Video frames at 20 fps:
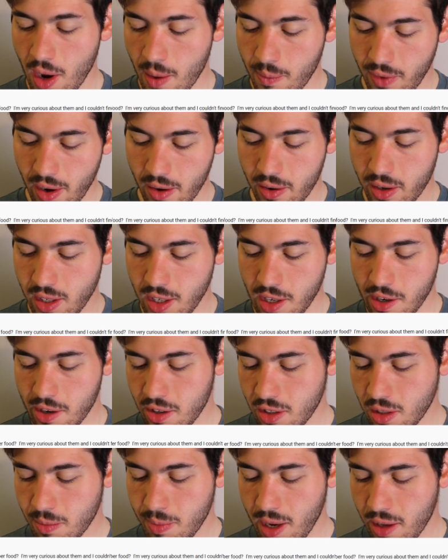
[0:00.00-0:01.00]
I'm very
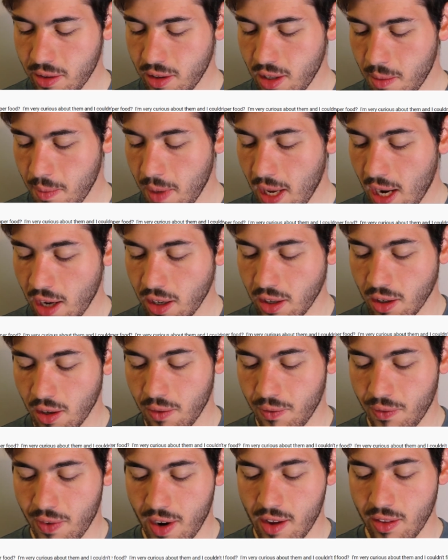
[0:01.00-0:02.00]
curious about them and I couldn't
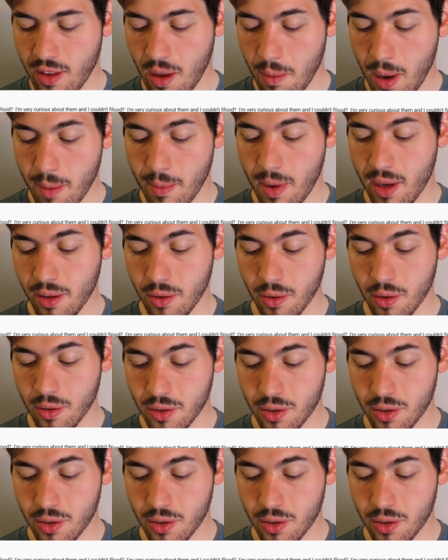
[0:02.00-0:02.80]
find them at my local